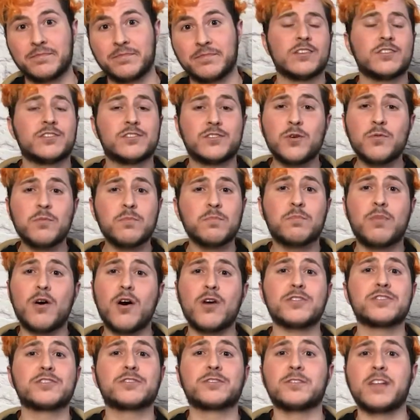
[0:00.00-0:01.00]
Don't
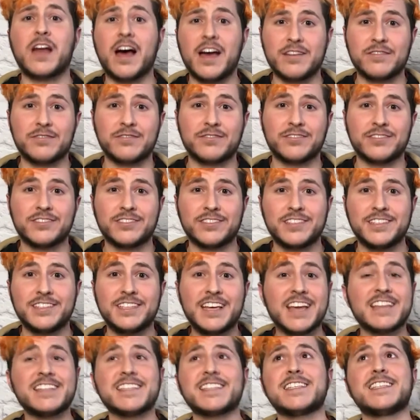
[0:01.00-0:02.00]
pause your life.
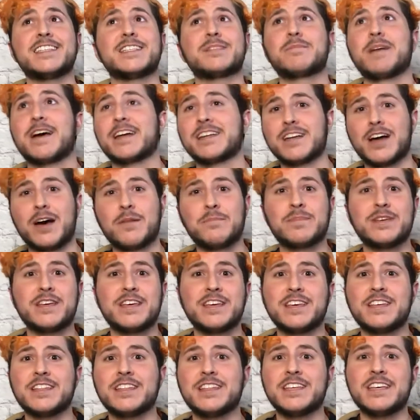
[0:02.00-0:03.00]
Yes, these might not
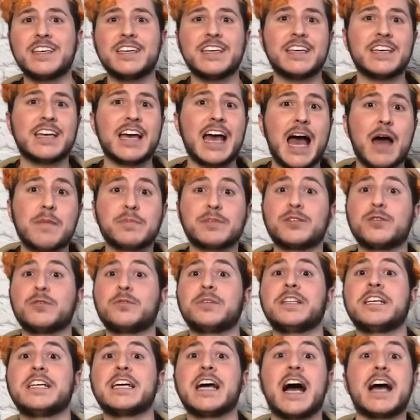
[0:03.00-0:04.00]
be the
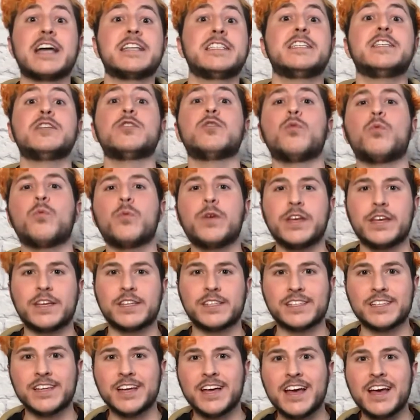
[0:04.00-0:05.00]
absolutely ideal
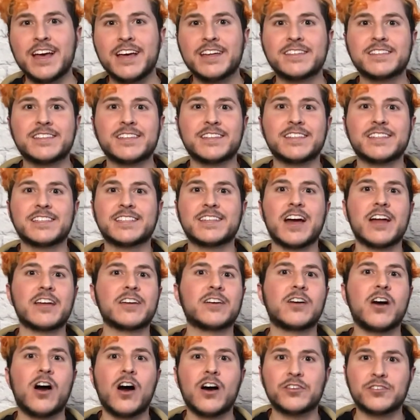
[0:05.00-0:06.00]
weeks to sign a
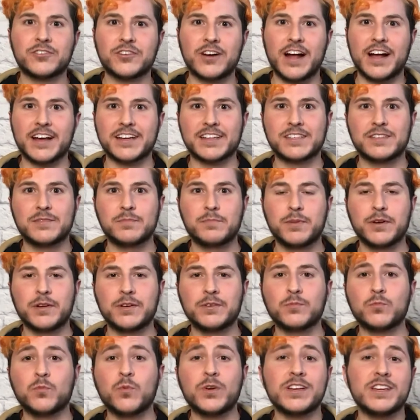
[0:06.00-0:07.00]
contract, but
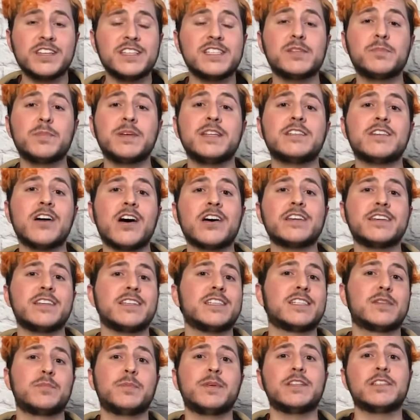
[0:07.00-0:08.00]
what needs to be done
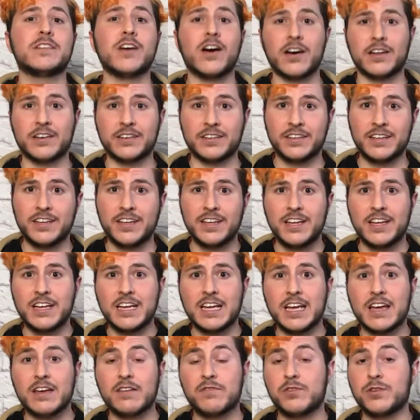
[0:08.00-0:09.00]
needs to be done.
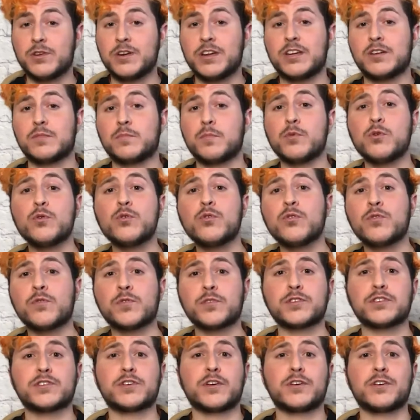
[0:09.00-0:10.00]
If you need to move or
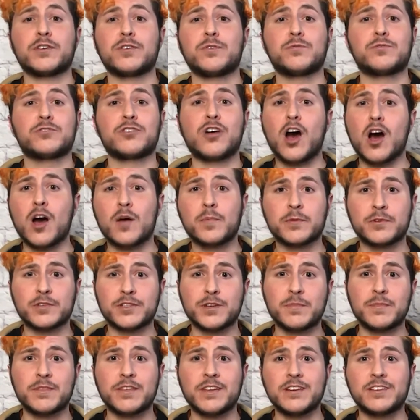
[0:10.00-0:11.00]
start a new job or
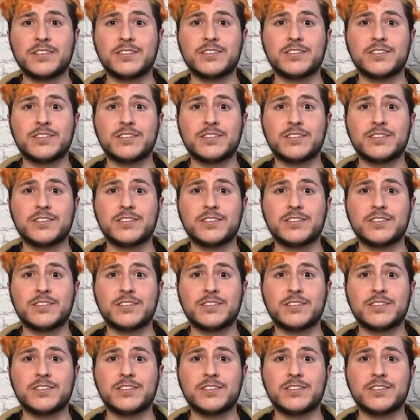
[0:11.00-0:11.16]
something,